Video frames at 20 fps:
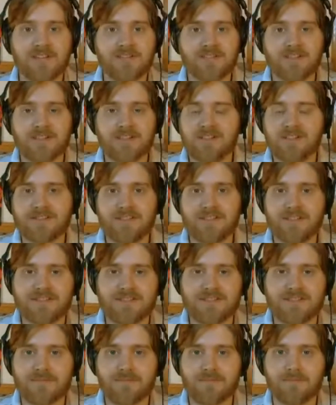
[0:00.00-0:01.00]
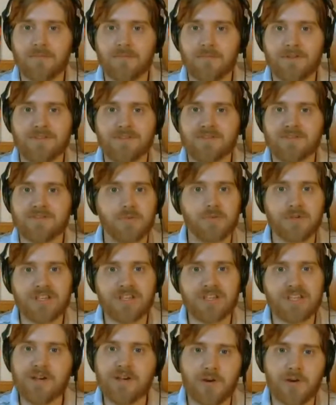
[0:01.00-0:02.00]
D L C six months to a
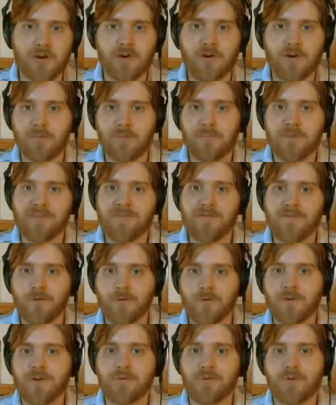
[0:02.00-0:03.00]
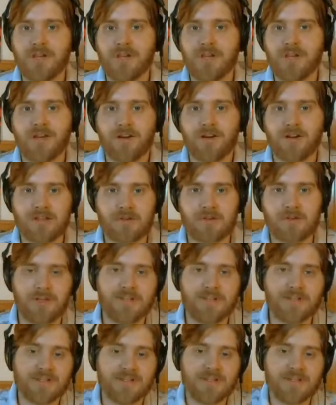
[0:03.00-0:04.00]
year before you were getting it on the
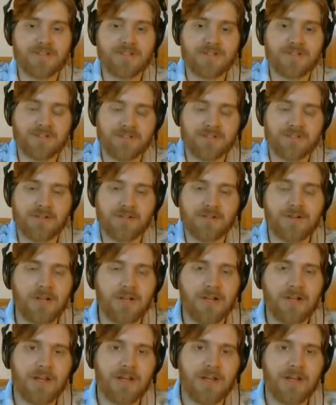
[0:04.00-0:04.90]
PlayStation. So